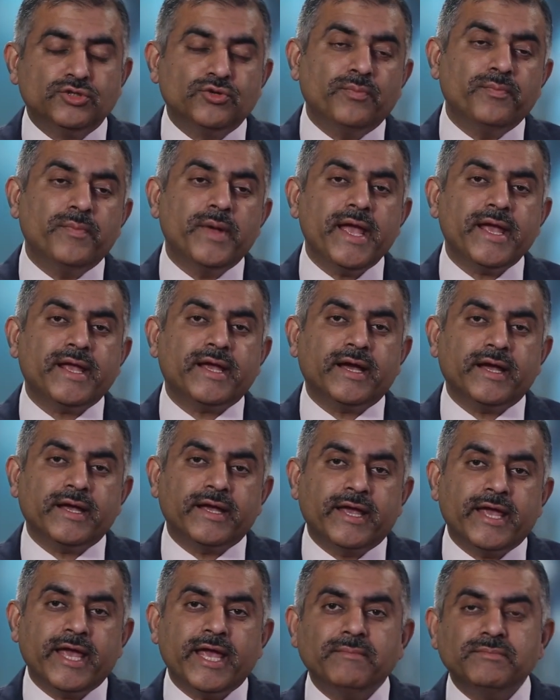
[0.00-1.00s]
to
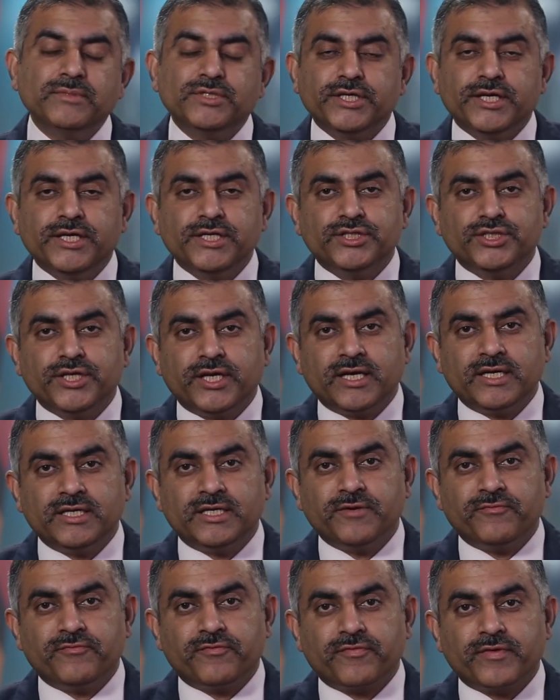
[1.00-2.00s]
make game-changing
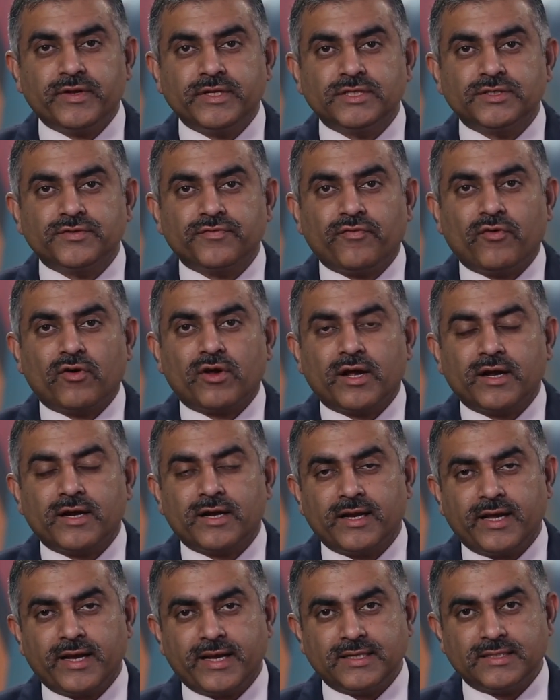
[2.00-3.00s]
difference for our
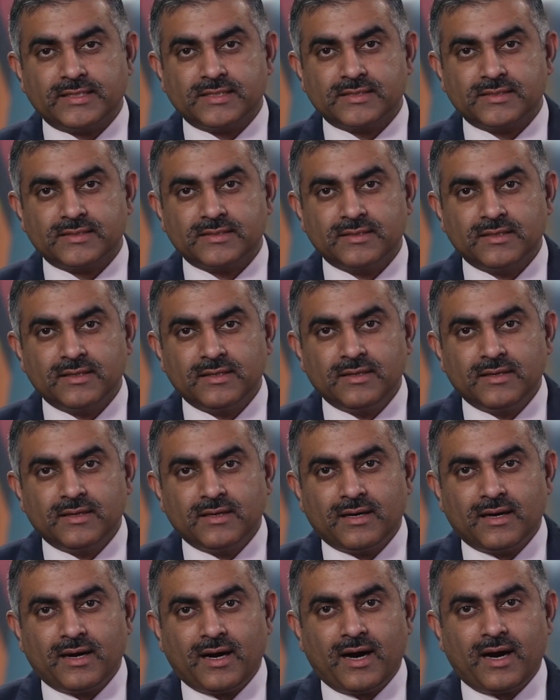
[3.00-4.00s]
clients.
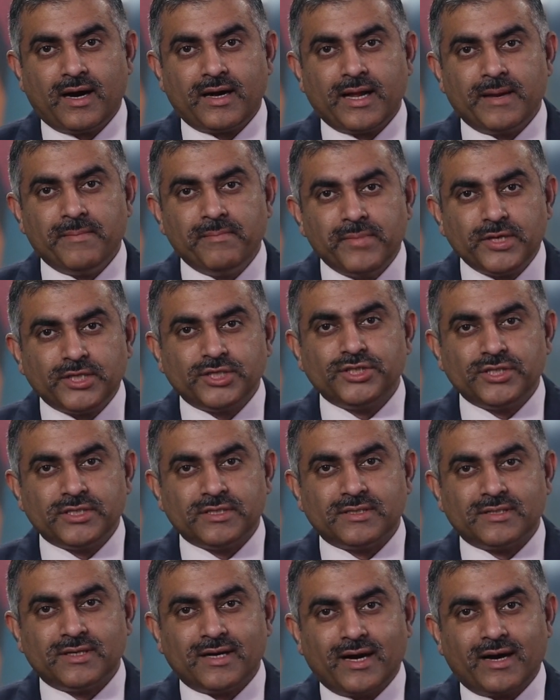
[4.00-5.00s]
Our
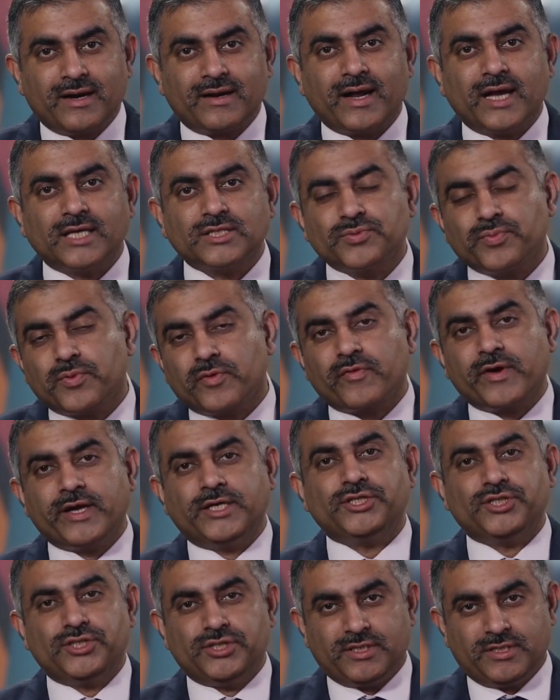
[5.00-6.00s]
ambition, our
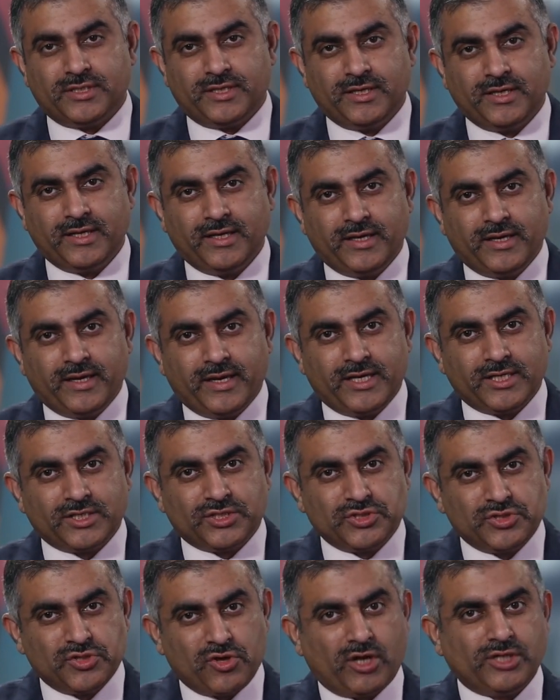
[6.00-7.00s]
aspiration
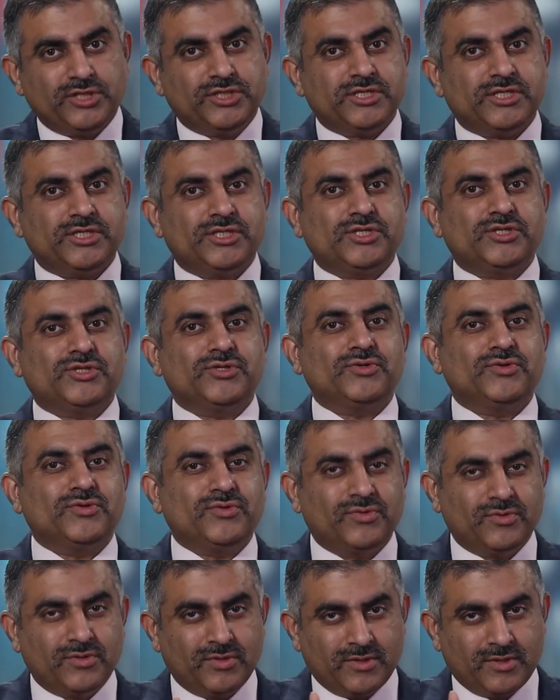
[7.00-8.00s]
is not just
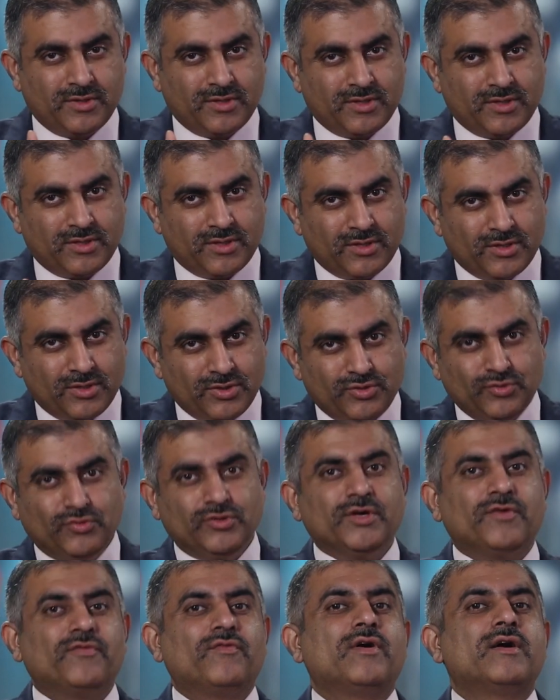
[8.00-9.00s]
to do
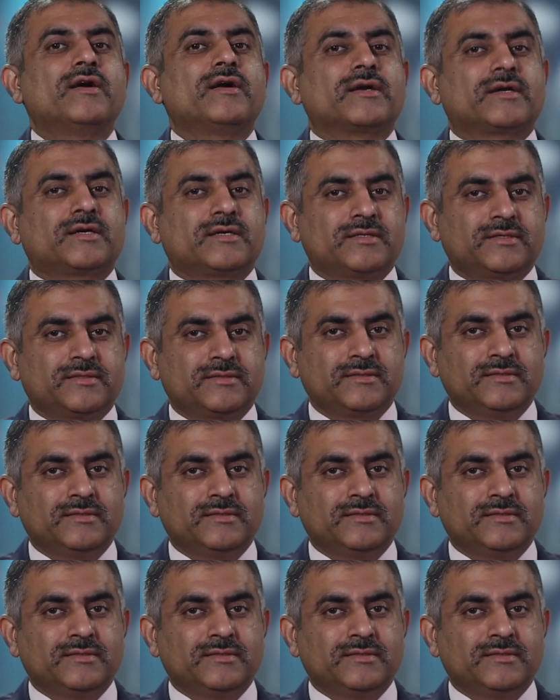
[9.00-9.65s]
the work.